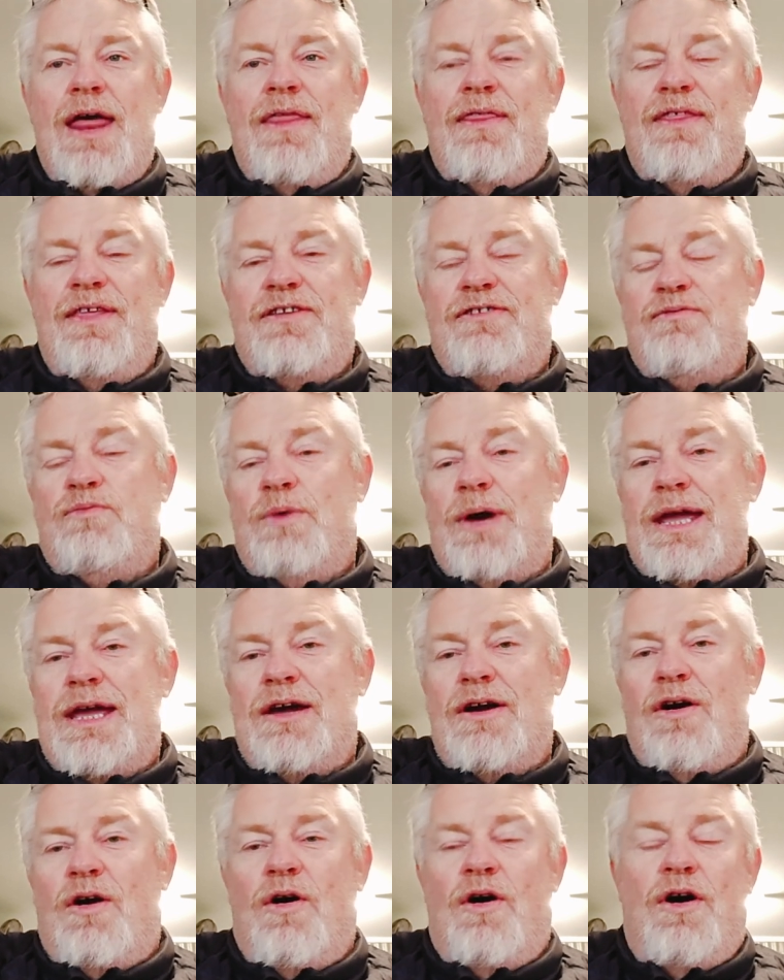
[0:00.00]
this
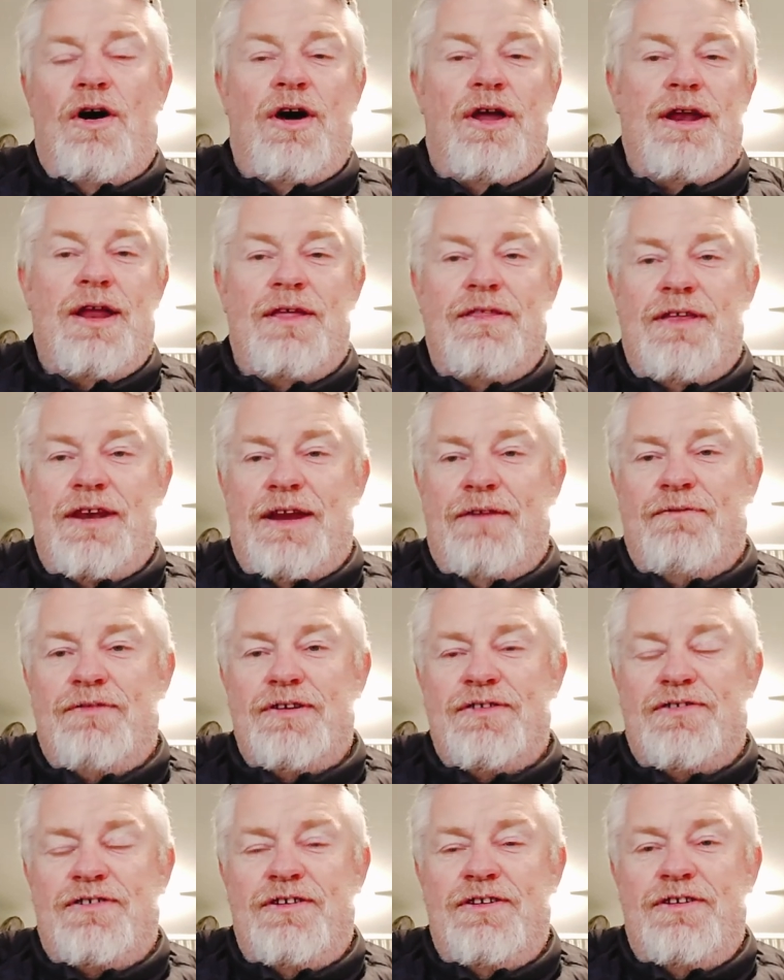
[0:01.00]
week on the
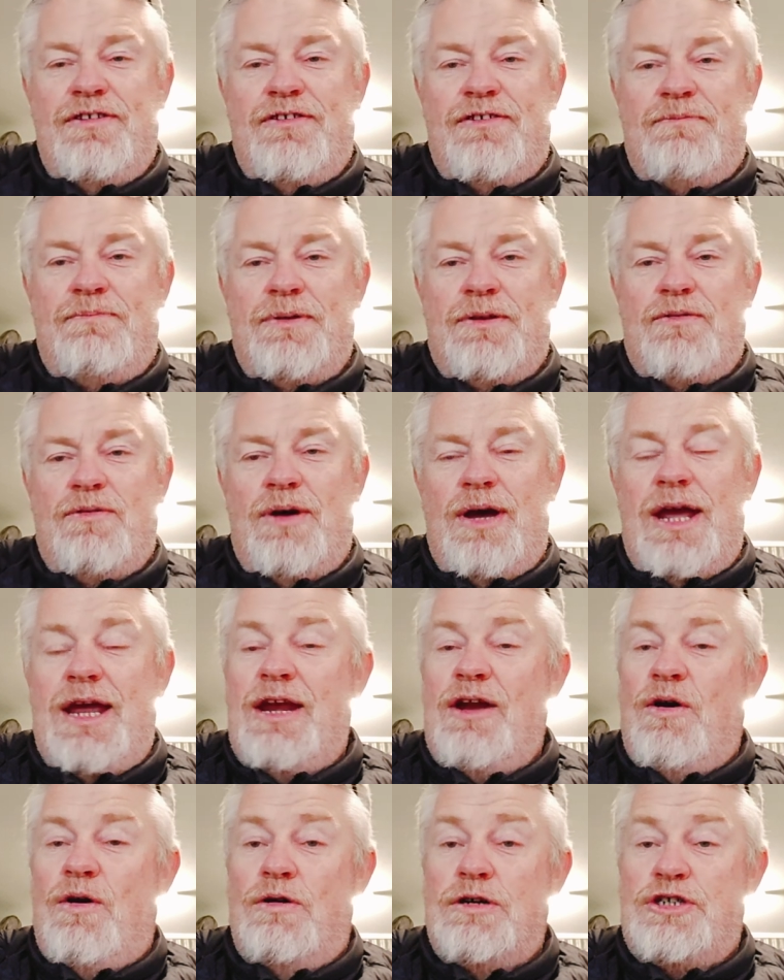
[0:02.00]
differences
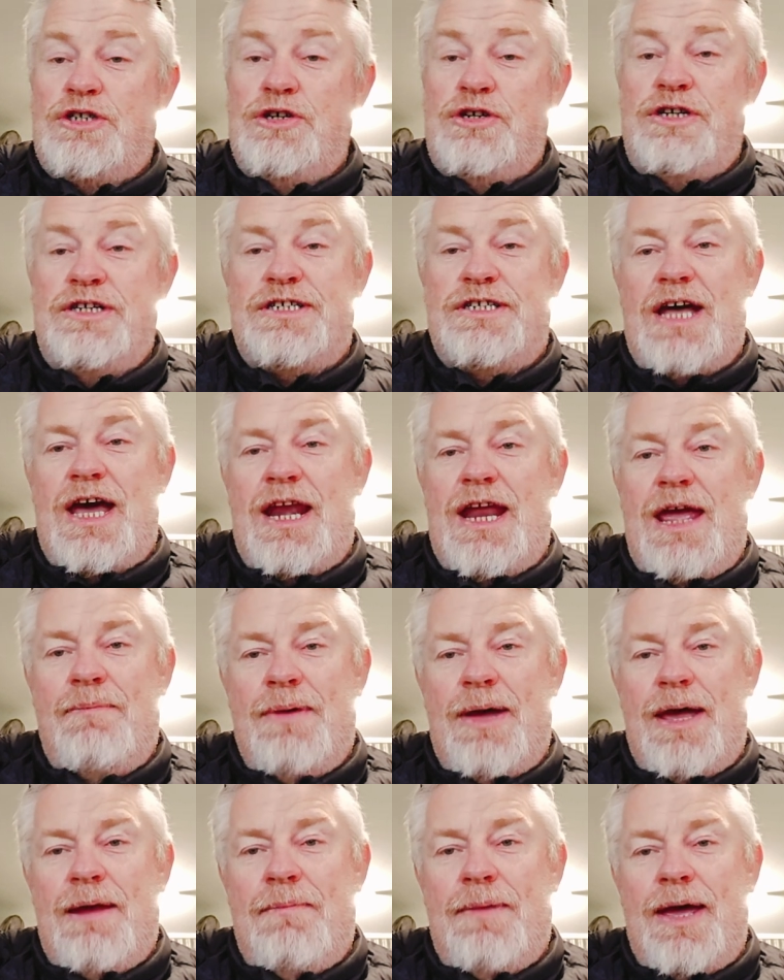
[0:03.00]
between, or should you stay at
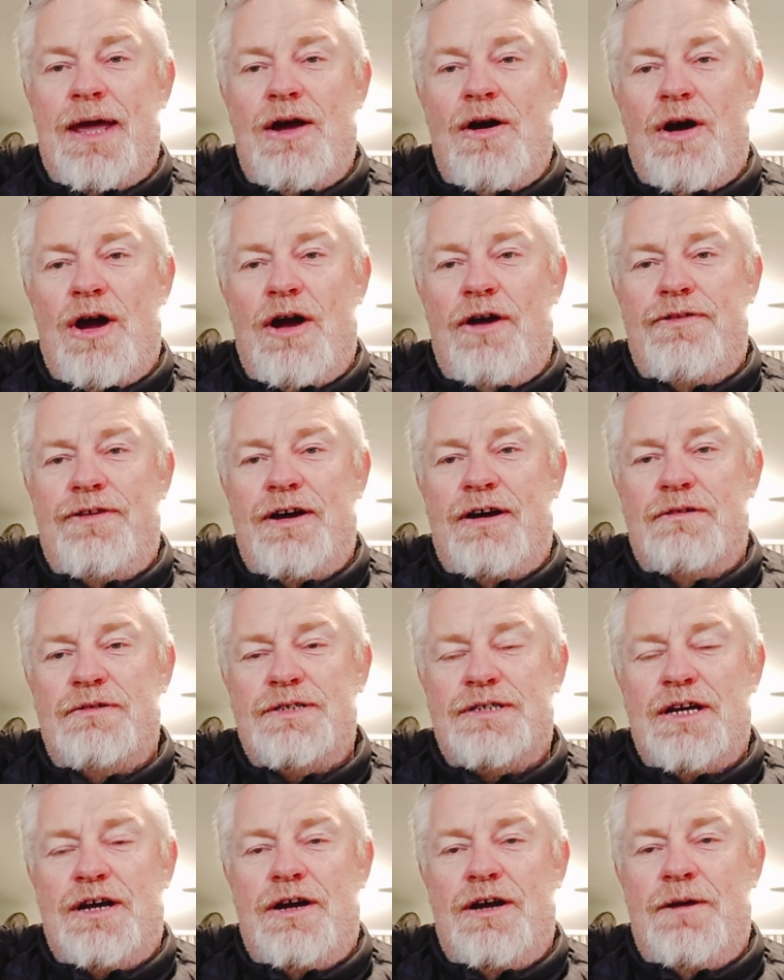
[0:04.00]
Airbnb or a hotel.
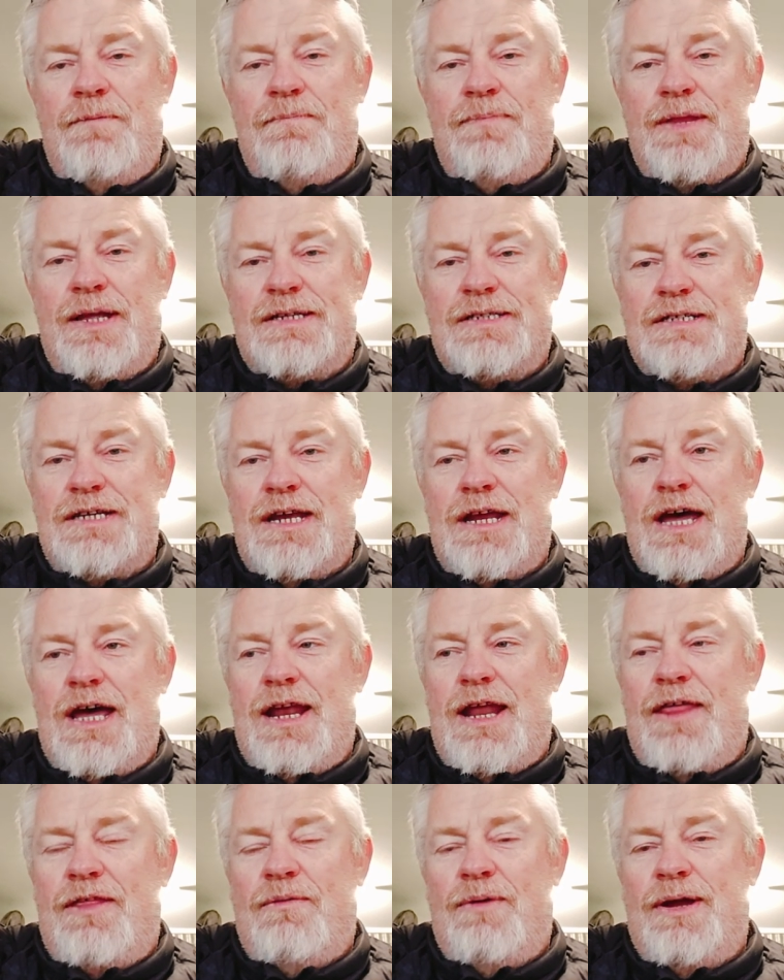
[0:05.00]
So that's
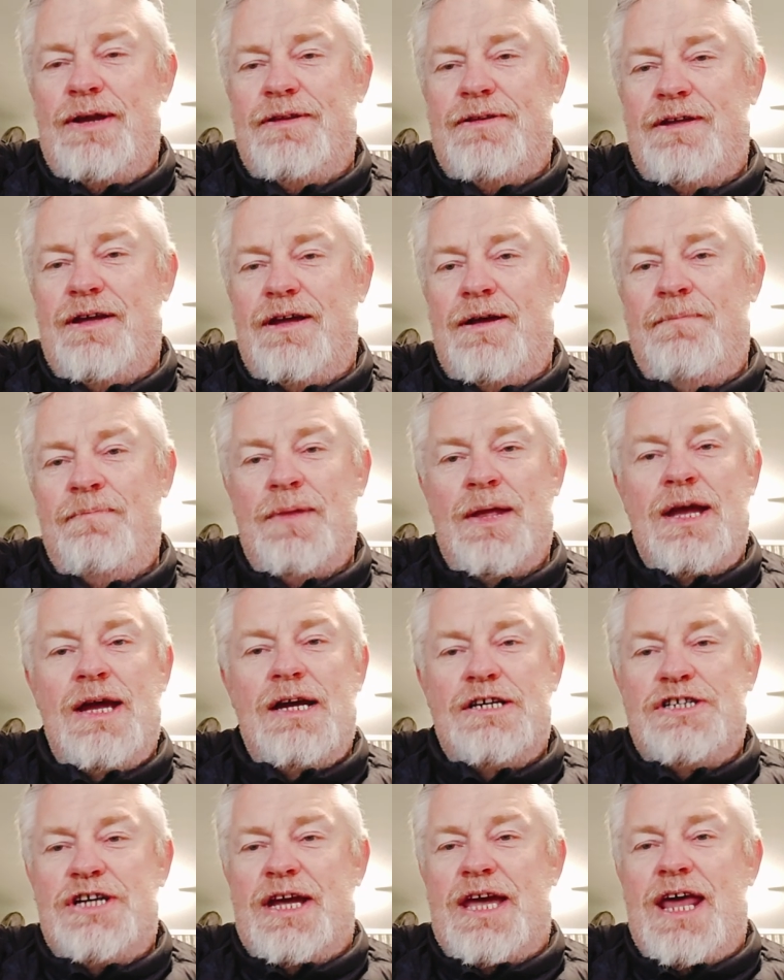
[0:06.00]
another one to
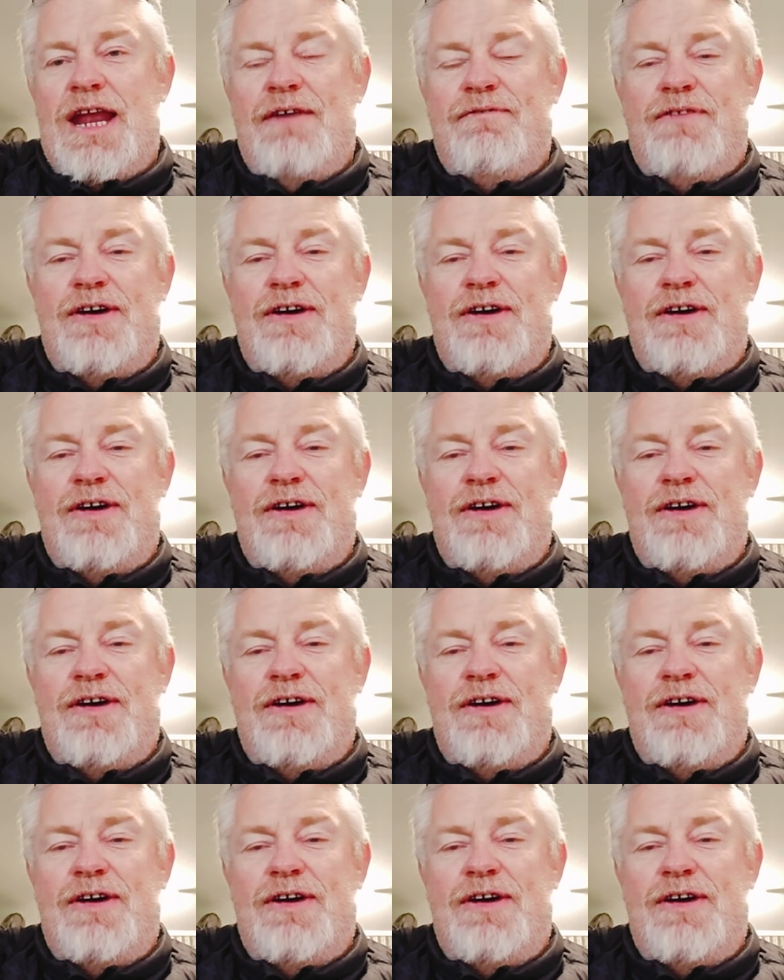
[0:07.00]
check out. Our